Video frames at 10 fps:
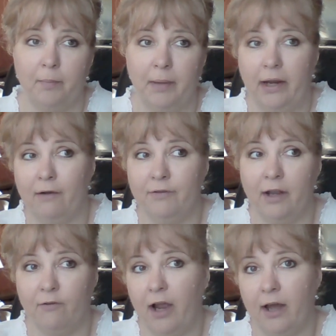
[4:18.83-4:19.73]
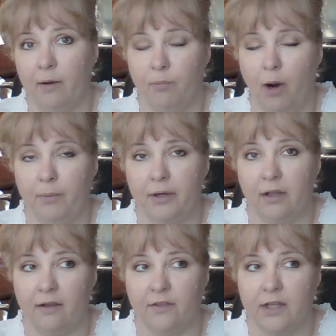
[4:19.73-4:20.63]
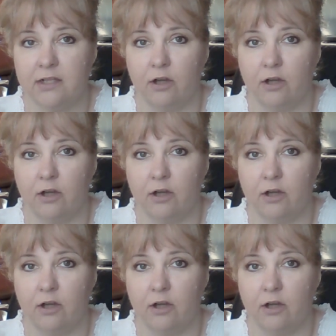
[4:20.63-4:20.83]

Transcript: I mean, I've never had a property like this,